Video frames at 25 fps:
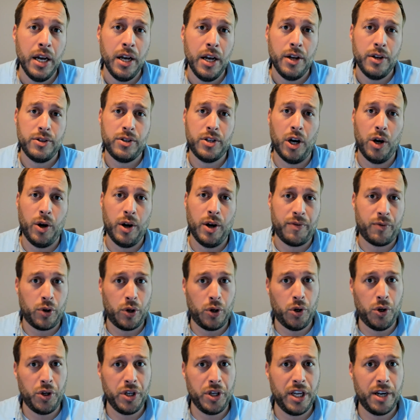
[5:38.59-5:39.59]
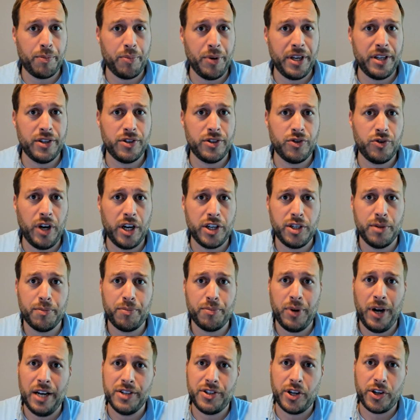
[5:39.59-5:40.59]
So if we're early on a pre-construction
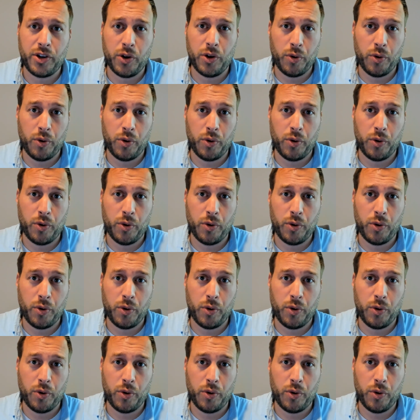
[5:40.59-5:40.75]
project